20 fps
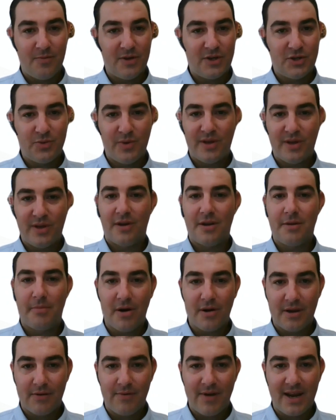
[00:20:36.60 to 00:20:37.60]
in which we
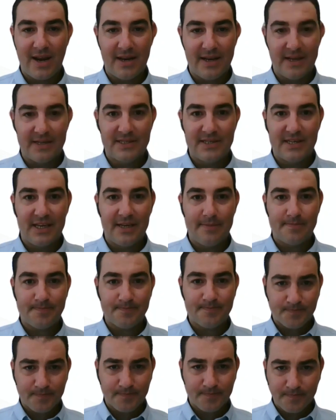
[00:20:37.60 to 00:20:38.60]
call the market readiness
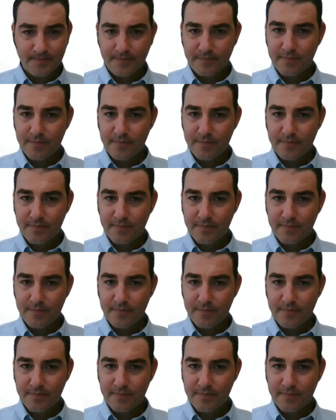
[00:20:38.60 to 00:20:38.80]
team,